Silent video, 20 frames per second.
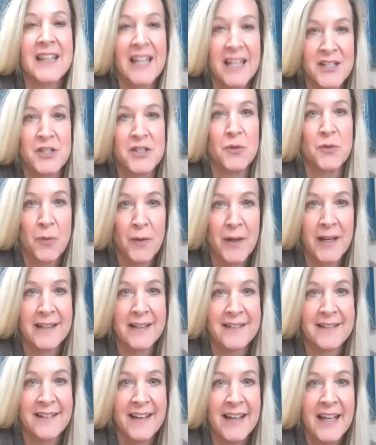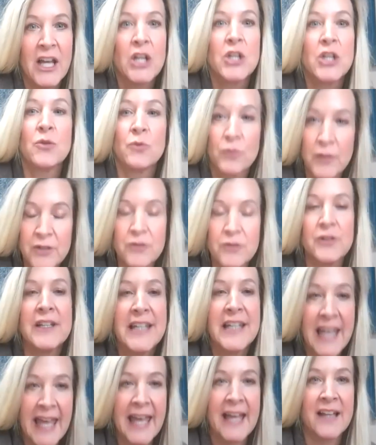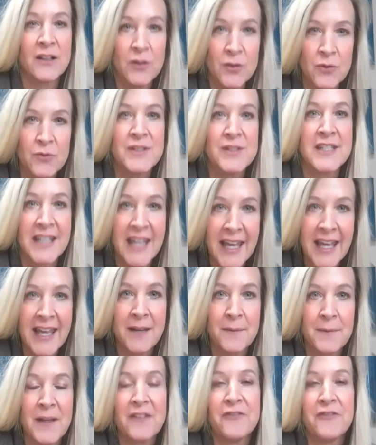unless you quit. You literally can't lose the game.